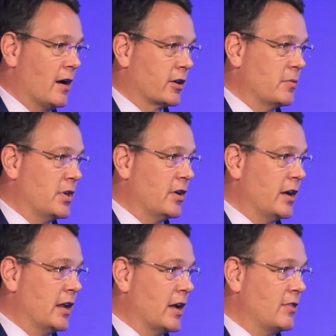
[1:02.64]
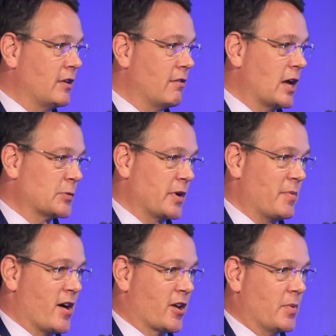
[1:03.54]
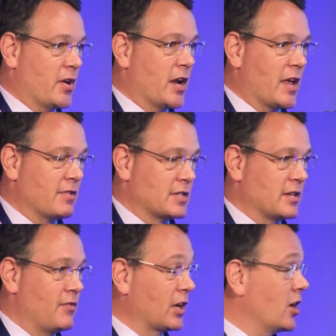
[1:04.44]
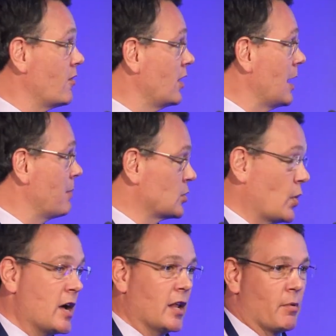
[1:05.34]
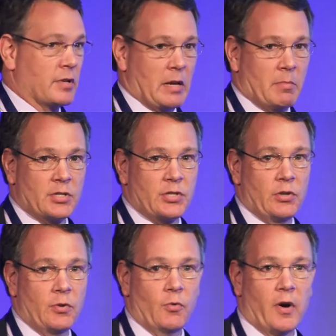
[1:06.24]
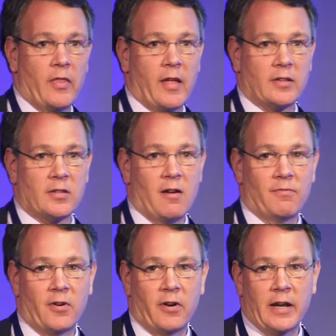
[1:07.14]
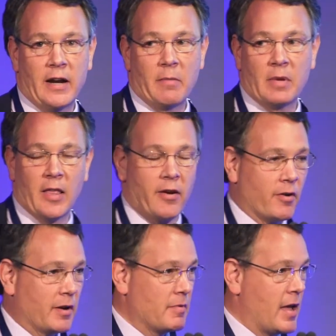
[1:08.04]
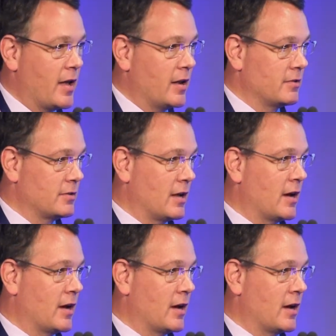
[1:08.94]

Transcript: community and the Raspberry Pi community have a significant overlap as well. I was able to run that software in an emulator and